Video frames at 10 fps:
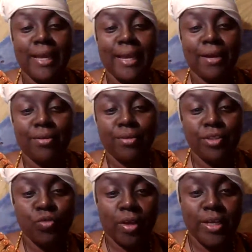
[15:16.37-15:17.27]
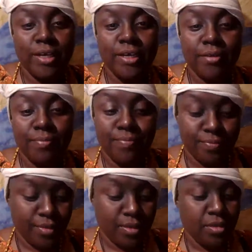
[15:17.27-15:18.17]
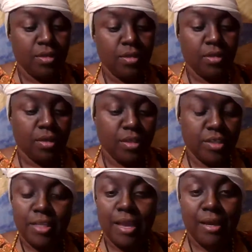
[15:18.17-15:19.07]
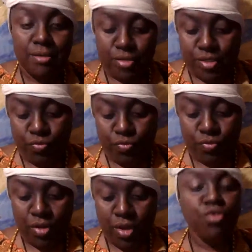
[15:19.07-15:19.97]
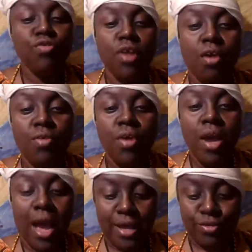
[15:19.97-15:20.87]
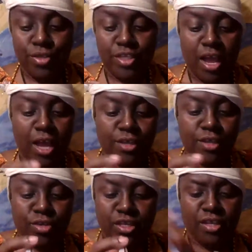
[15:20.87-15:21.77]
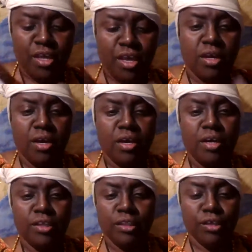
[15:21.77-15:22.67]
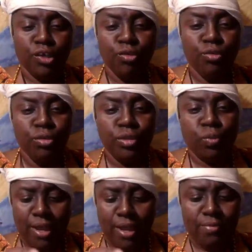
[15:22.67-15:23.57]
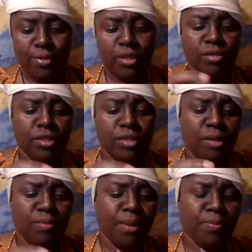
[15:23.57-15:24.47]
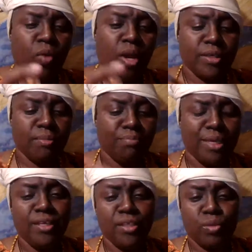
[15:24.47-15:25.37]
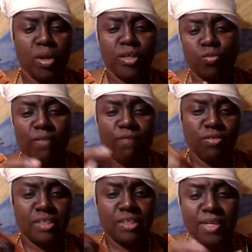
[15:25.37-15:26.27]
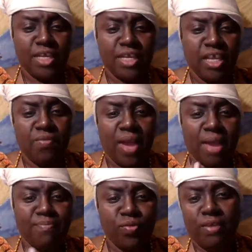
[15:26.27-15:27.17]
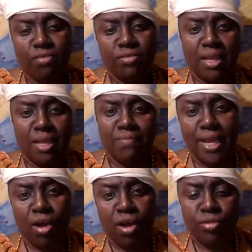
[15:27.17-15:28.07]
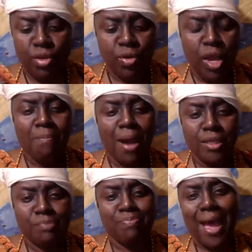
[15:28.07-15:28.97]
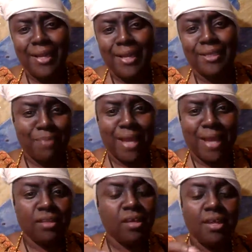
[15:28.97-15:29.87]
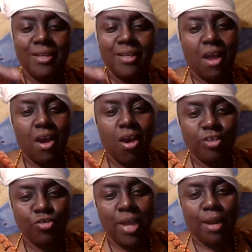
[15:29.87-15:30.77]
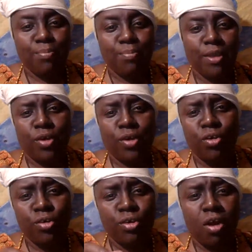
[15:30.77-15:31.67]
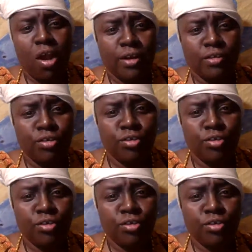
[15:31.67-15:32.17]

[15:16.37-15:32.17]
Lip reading: now. Straight up. Cause shoot, you know how you see news, whatever. You see people working, beings working 24/7 to get it right. 24/7 they own you about buy this, buy that. That's how hard you gotta be for who you are, who